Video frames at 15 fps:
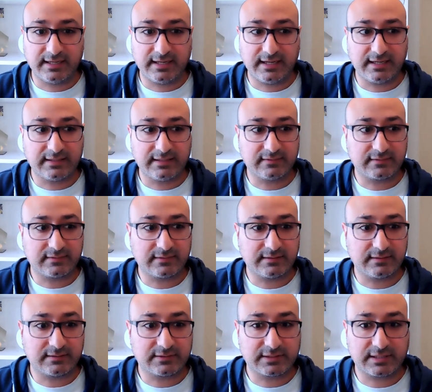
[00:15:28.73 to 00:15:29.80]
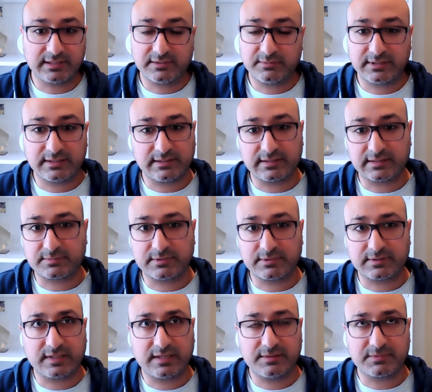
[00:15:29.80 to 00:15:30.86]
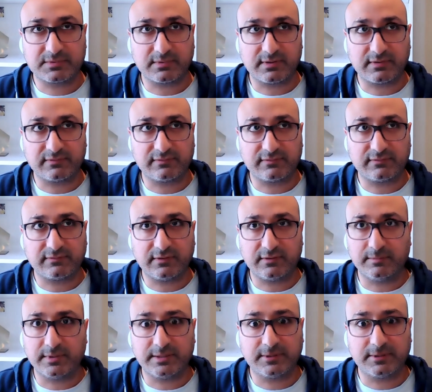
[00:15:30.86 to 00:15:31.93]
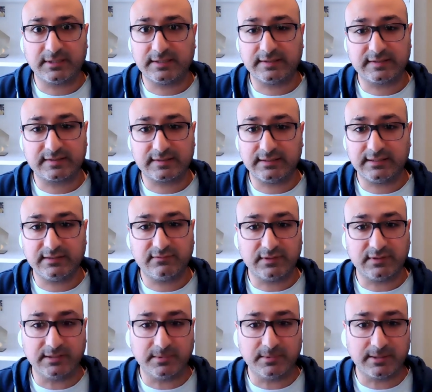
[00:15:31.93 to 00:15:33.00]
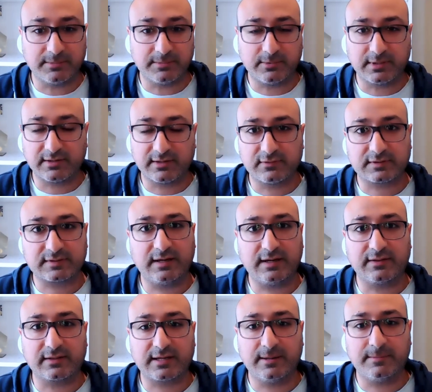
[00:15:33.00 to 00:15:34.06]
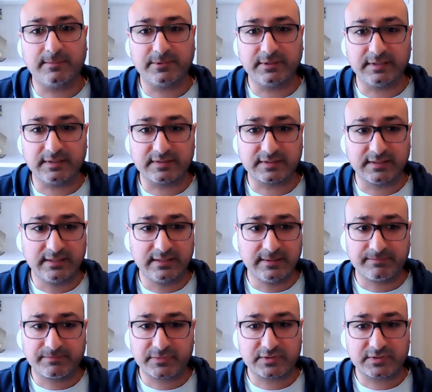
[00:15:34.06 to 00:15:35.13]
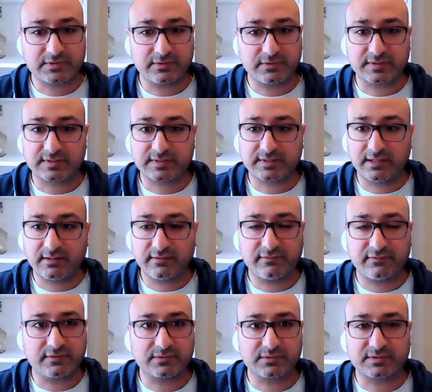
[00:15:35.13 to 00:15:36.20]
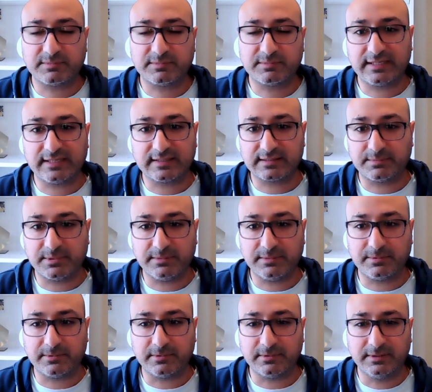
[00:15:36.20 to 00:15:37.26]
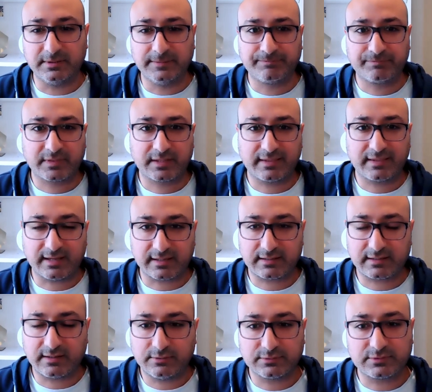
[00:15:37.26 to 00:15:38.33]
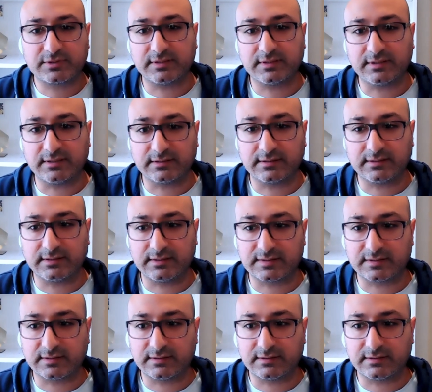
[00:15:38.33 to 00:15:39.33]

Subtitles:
And genuinely, there's been times where I've felt maybe I needed to leave eBay, but when I've looked at other companies just on the surface or speaking to people, that culture has